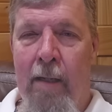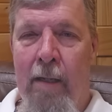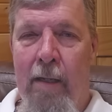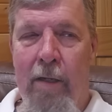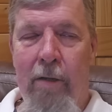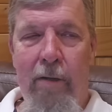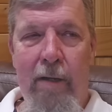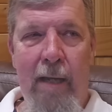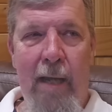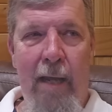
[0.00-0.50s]

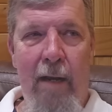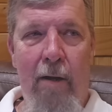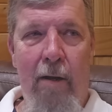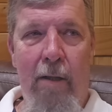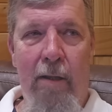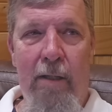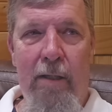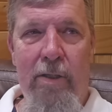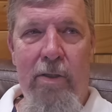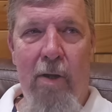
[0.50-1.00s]
You know, you had
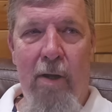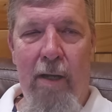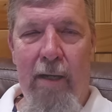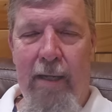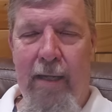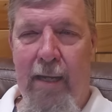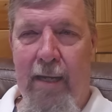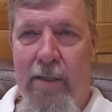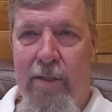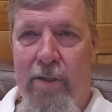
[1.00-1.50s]
all the
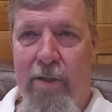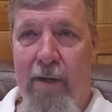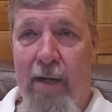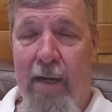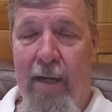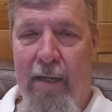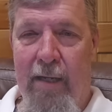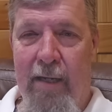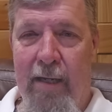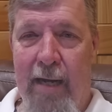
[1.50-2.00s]
talk
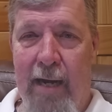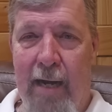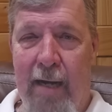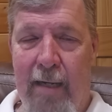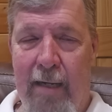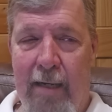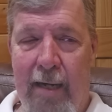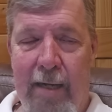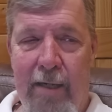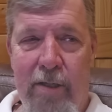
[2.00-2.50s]
yesterday at the
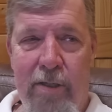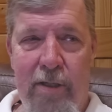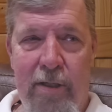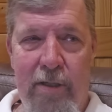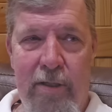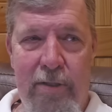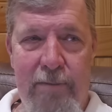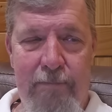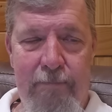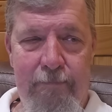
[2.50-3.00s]
United
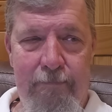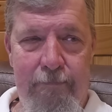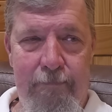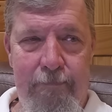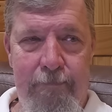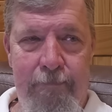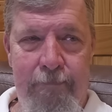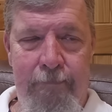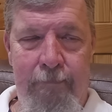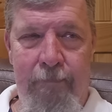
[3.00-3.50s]
Nations
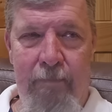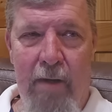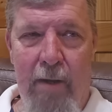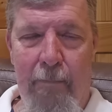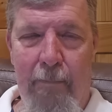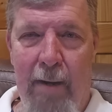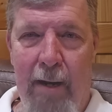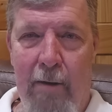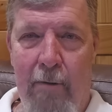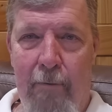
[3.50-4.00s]

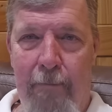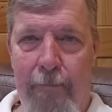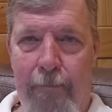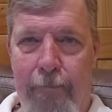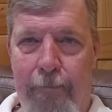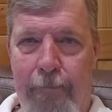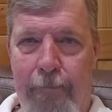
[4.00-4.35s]
about